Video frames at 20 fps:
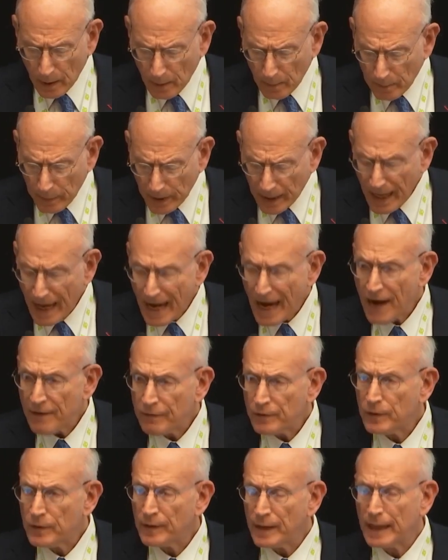But
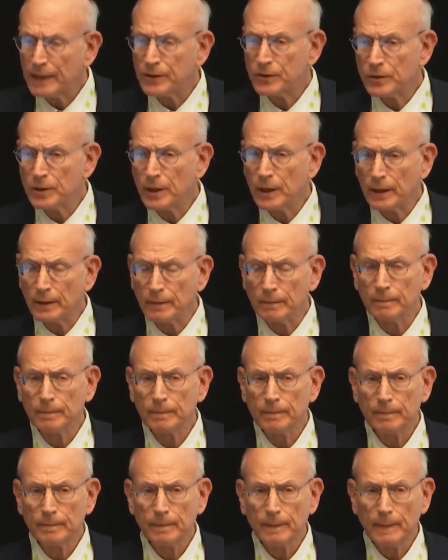after that's done,
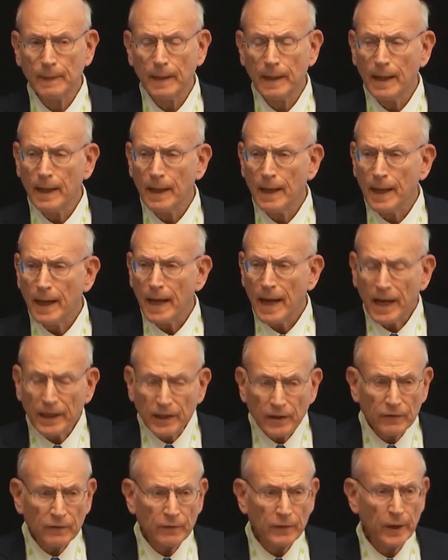at
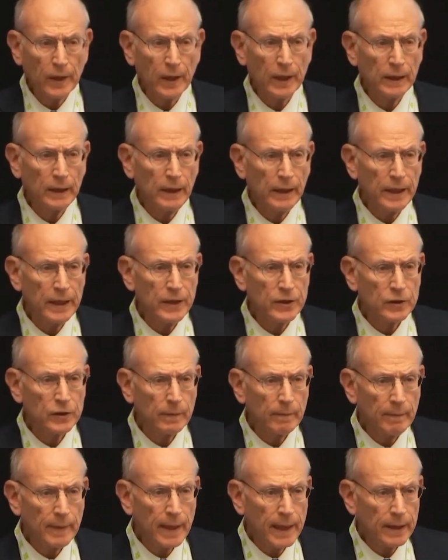the very least,
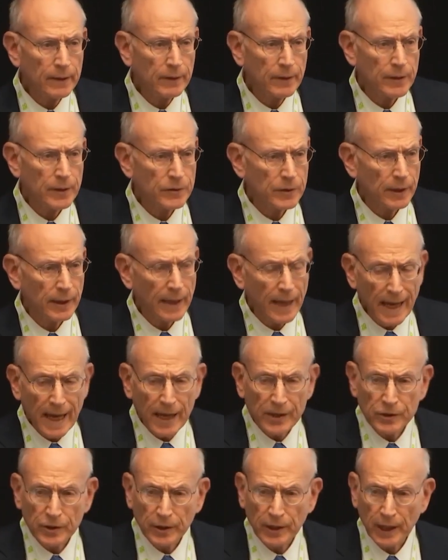make this an
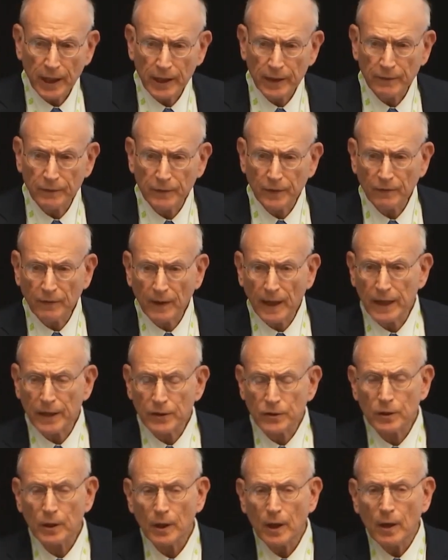educative
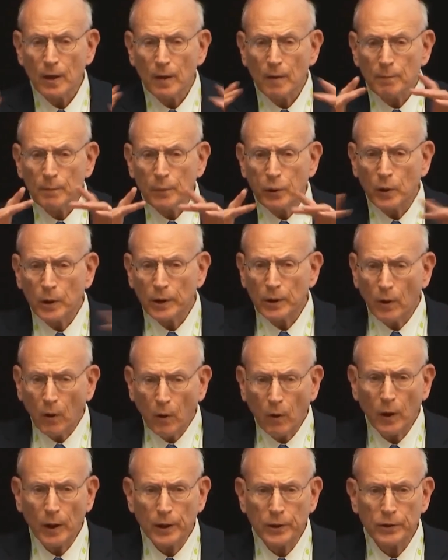device. Put
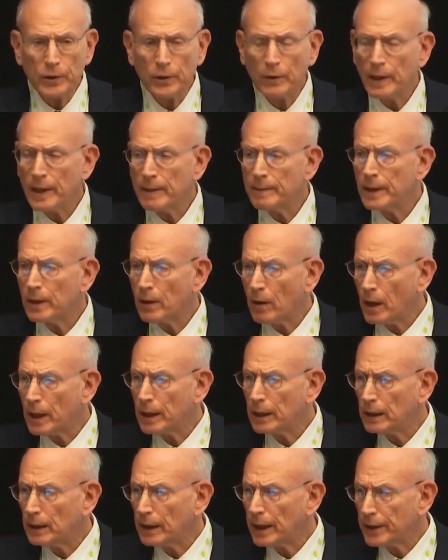on your M&R
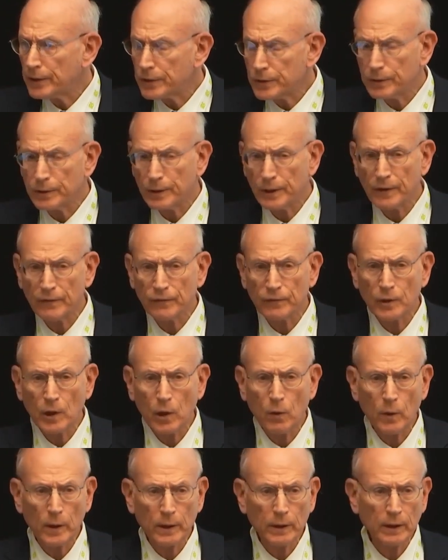collection, if no
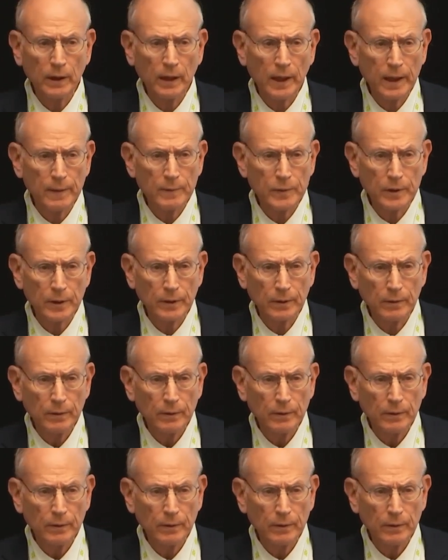one claims it,